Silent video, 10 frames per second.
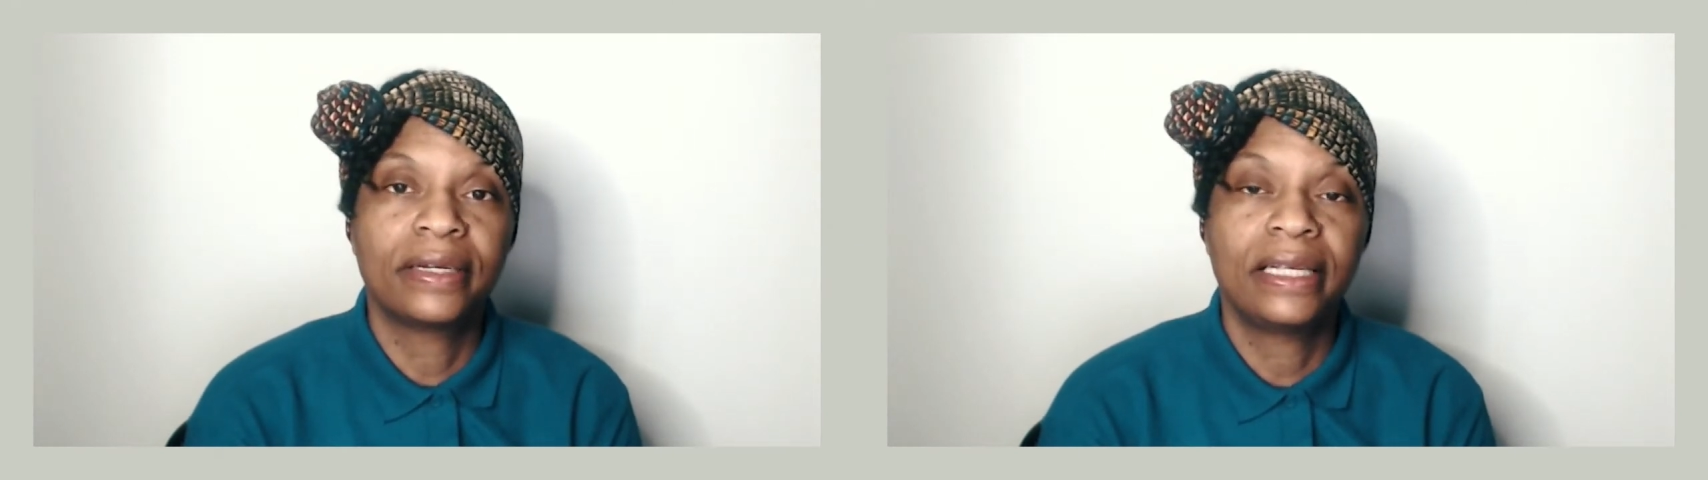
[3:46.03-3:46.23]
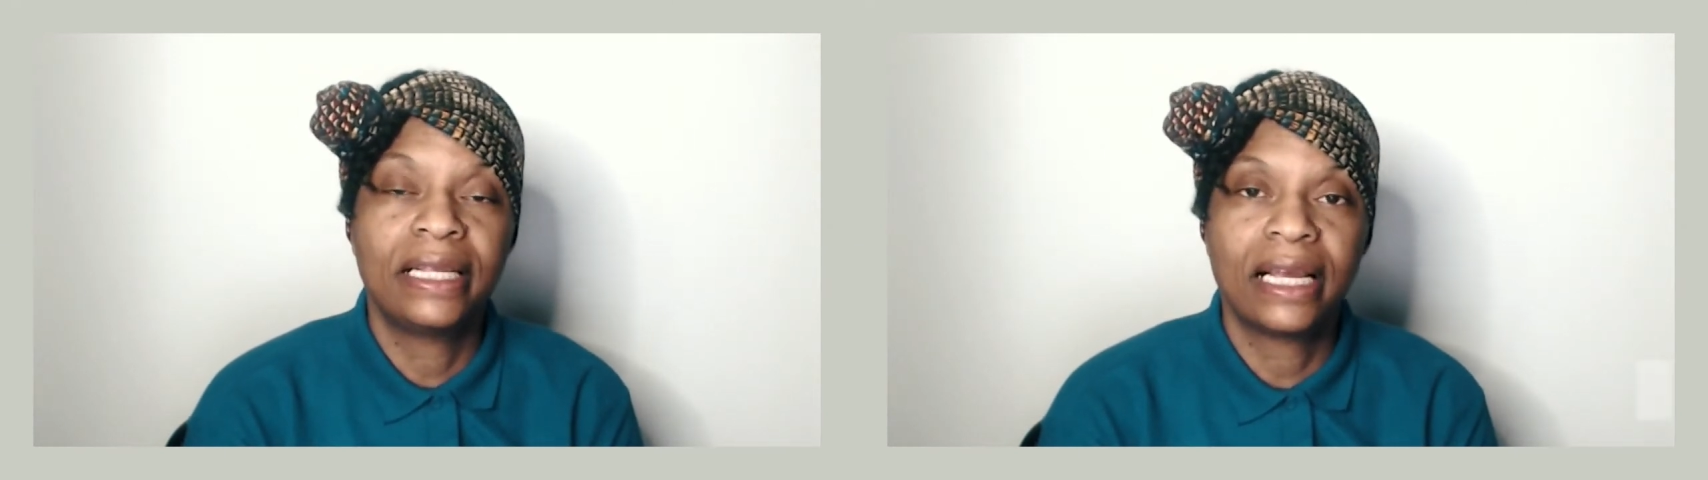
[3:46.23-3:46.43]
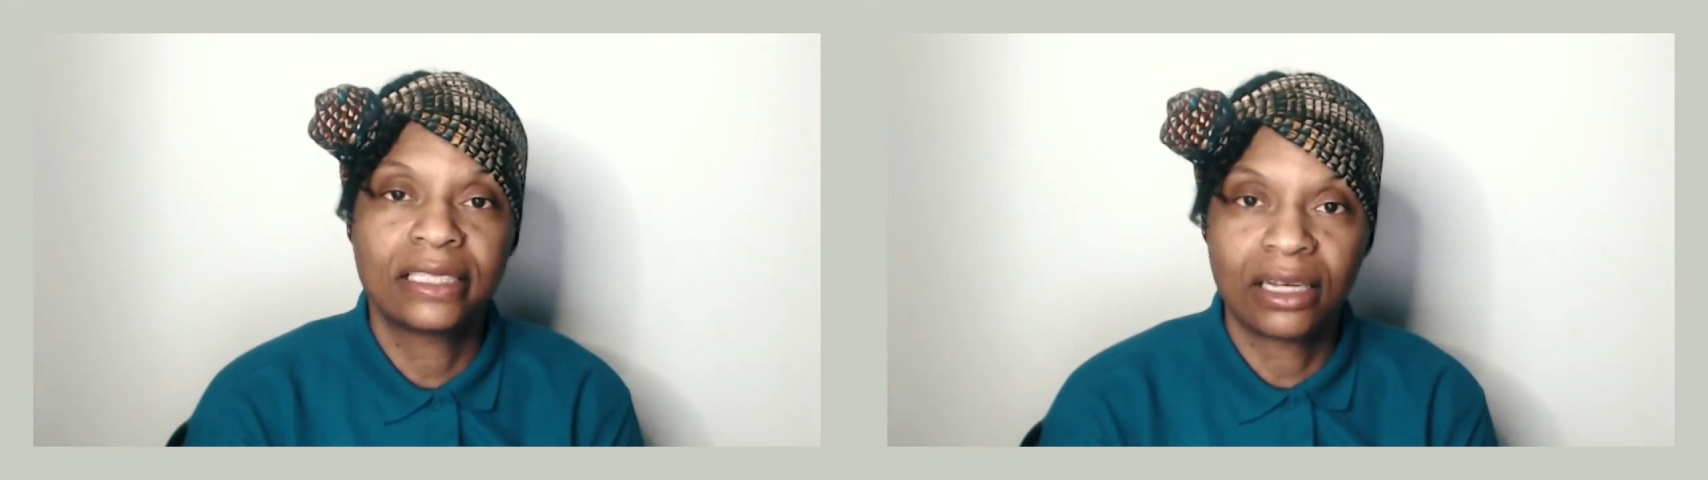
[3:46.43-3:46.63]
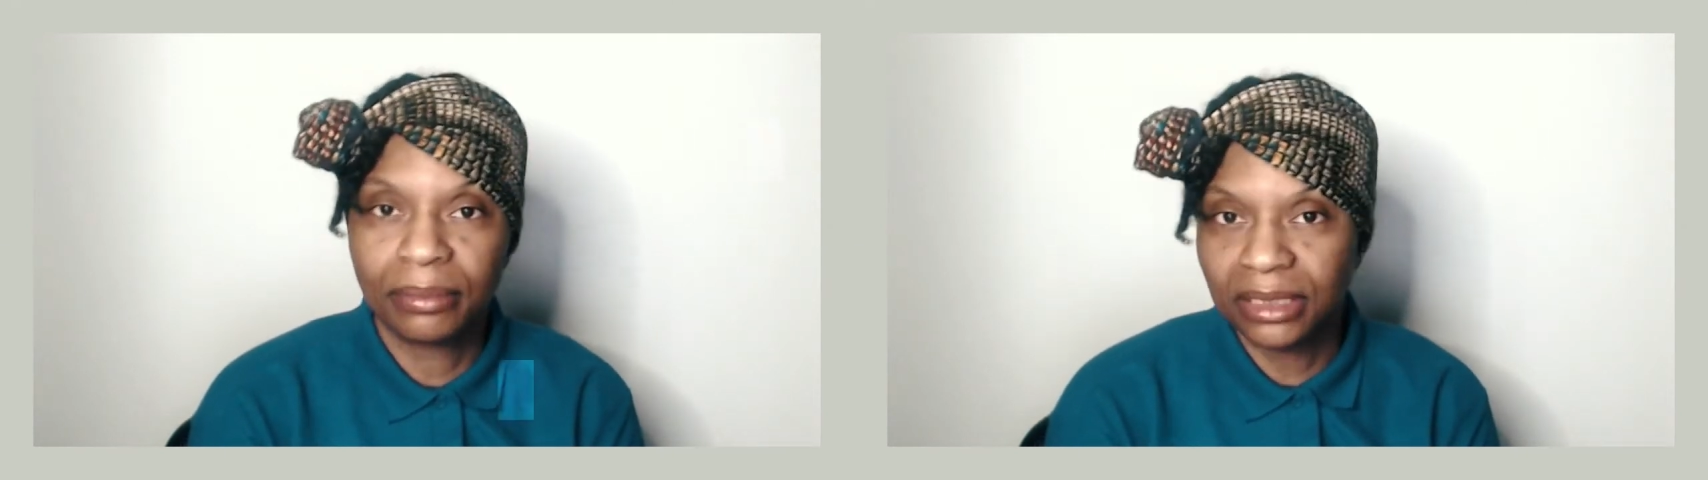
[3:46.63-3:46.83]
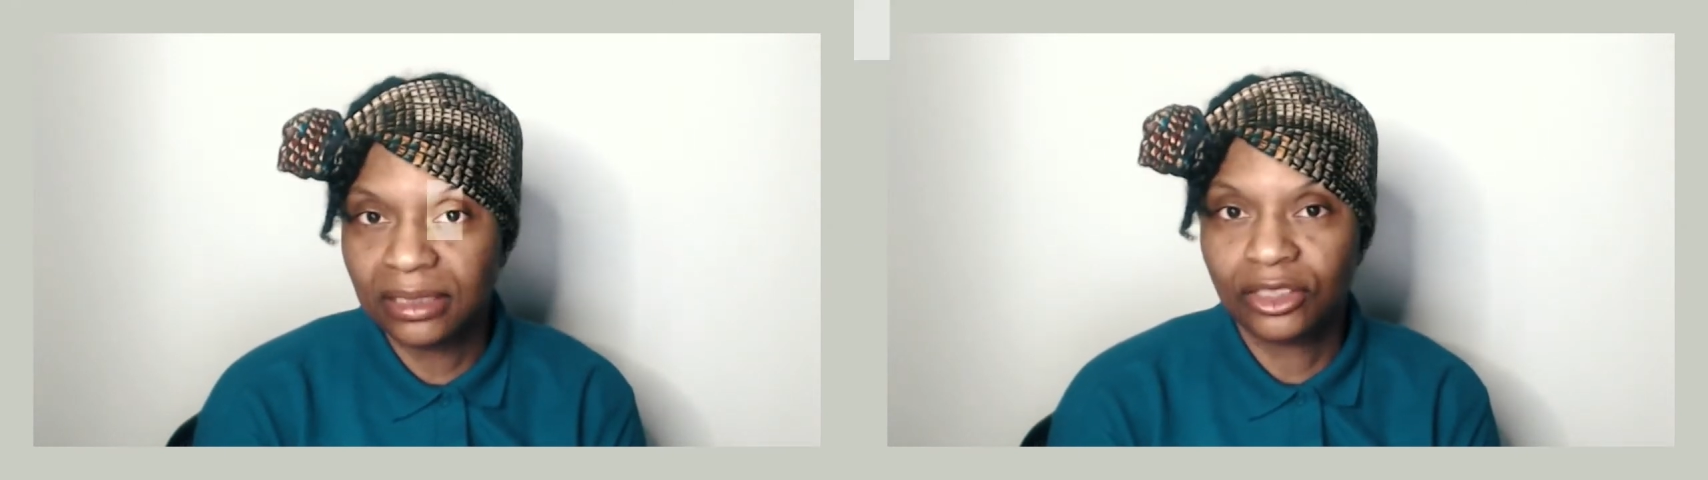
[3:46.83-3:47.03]
He had
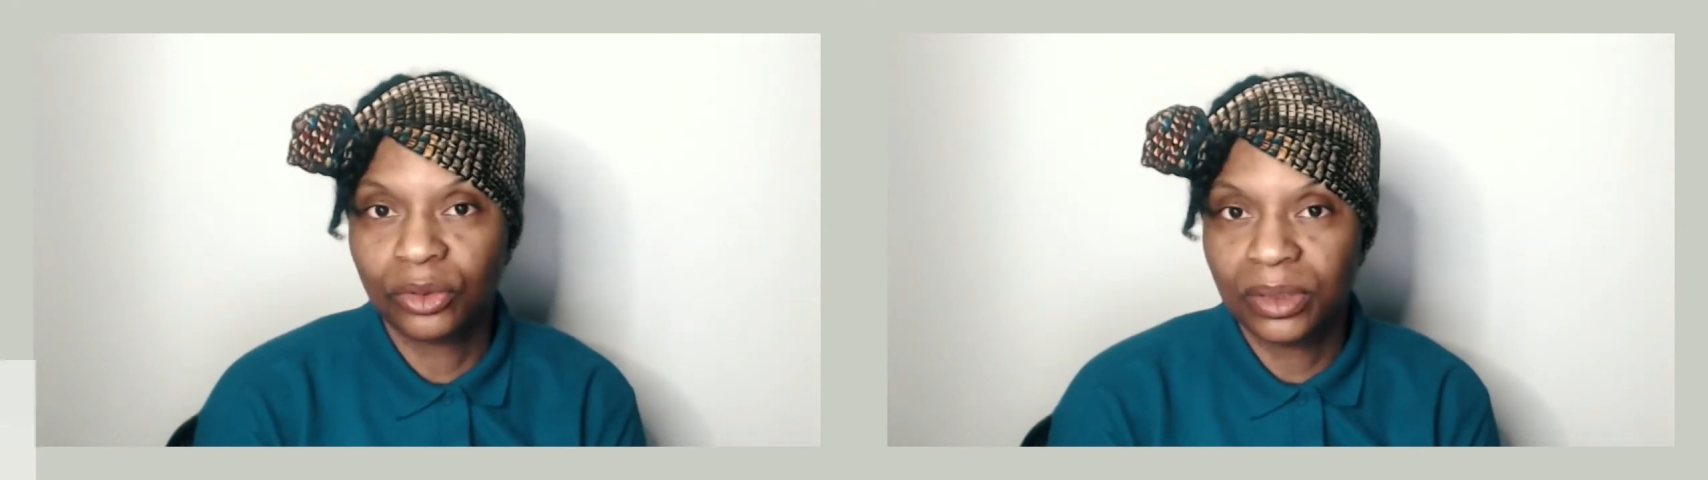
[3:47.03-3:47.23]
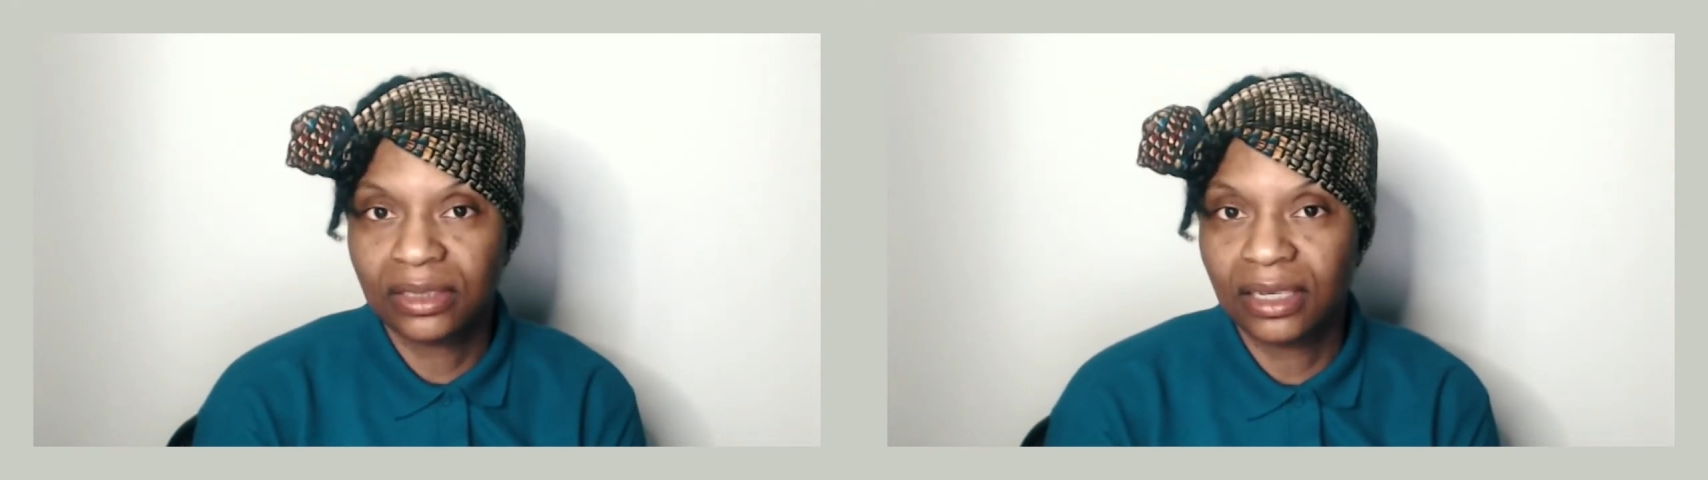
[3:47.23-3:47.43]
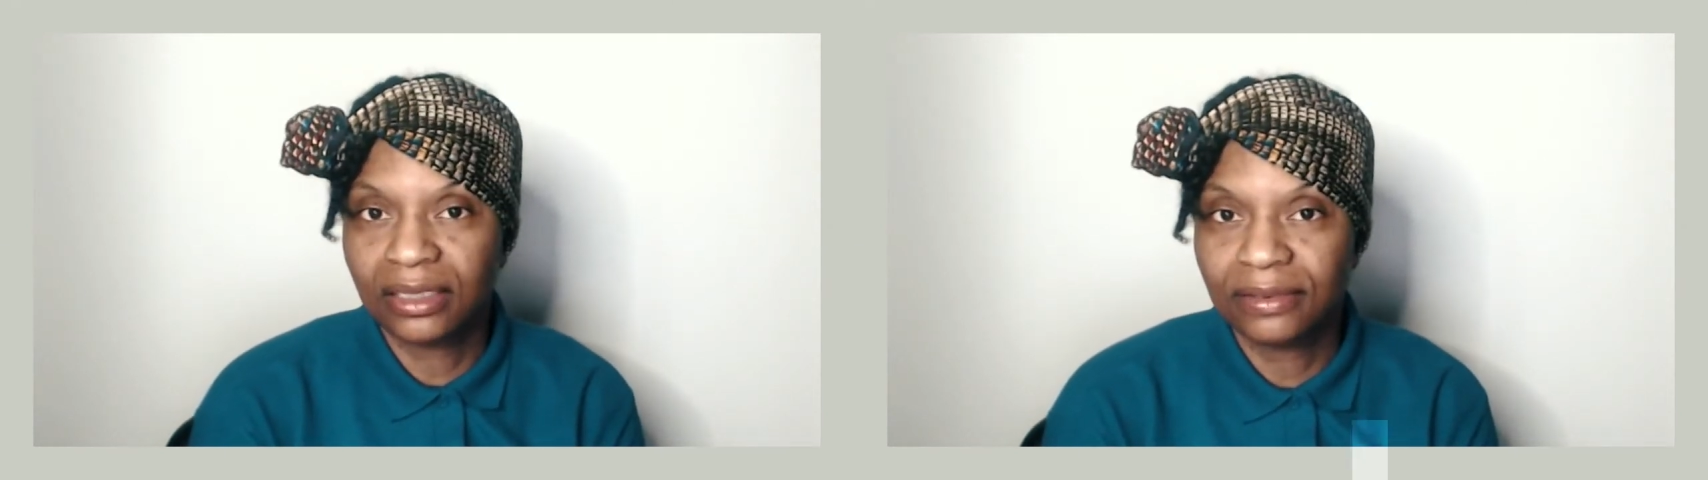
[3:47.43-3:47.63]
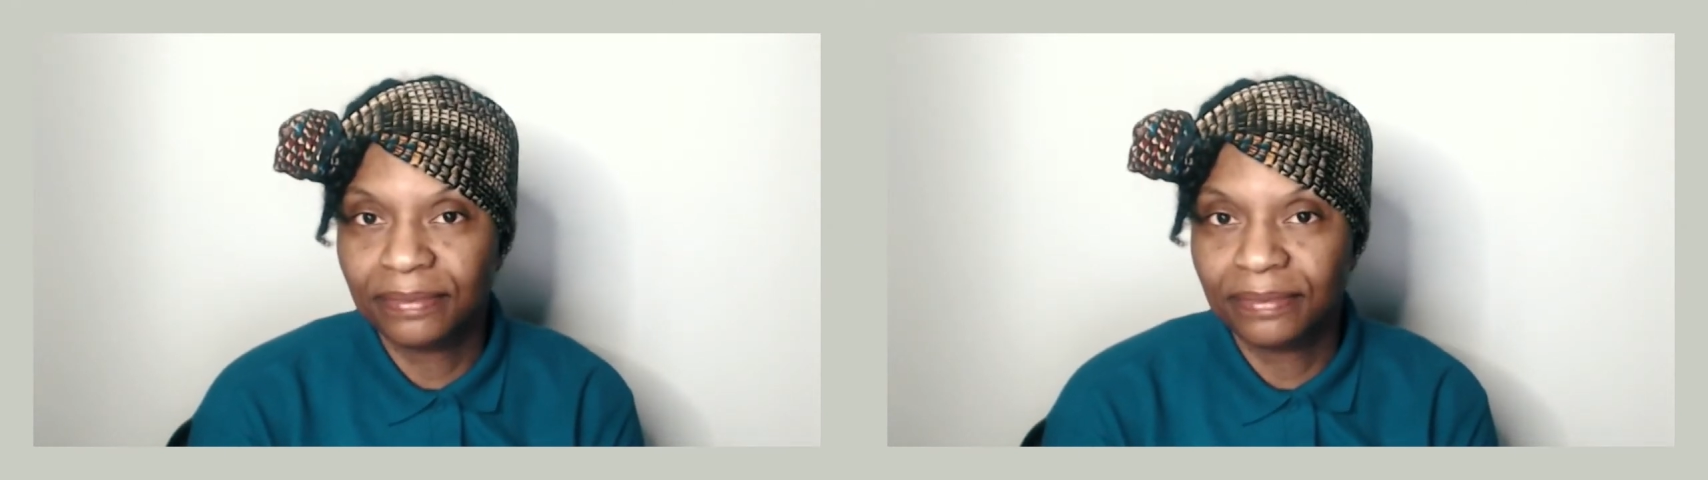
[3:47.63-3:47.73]
committed suicide.